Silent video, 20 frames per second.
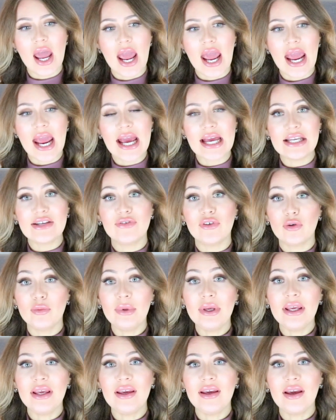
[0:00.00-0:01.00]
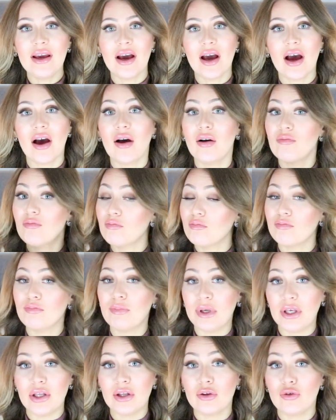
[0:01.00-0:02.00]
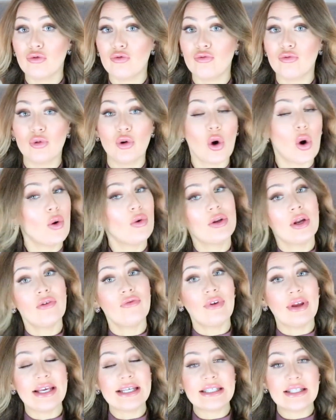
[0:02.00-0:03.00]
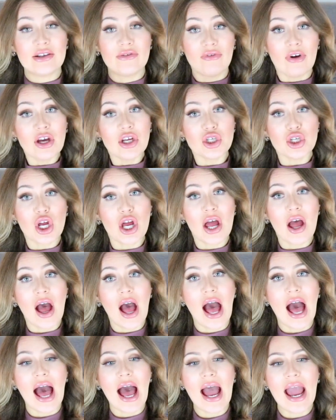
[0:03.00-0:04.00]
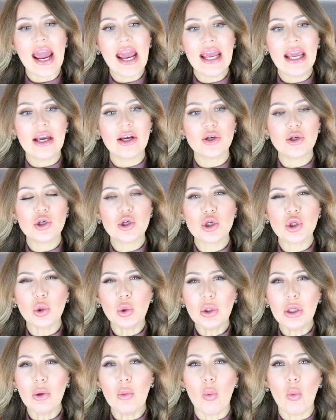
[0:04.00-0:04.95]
And for me, being grown and raised in Russia, I truly